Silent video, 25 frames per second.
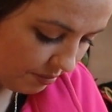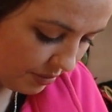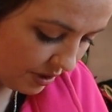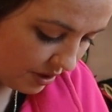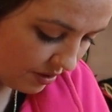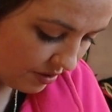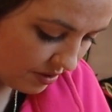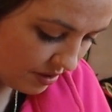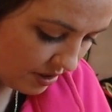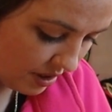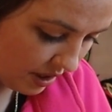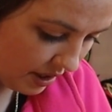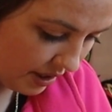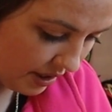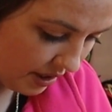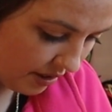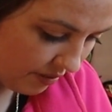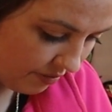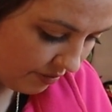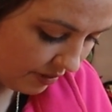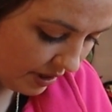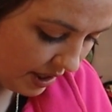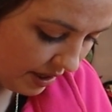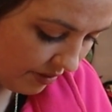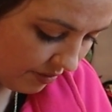because I
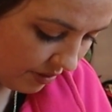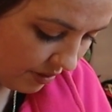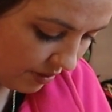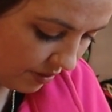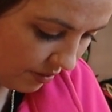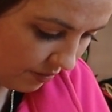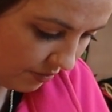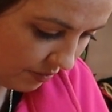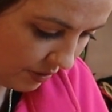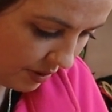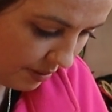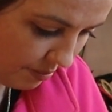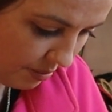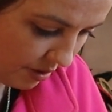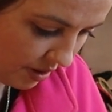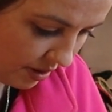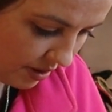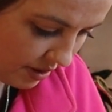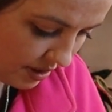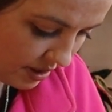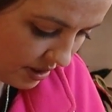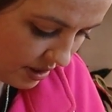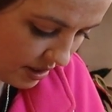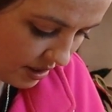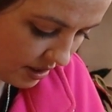have never
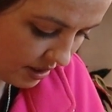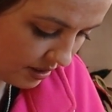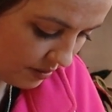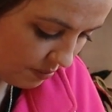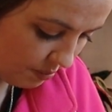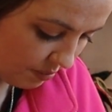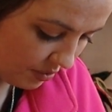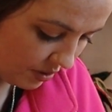repotted it,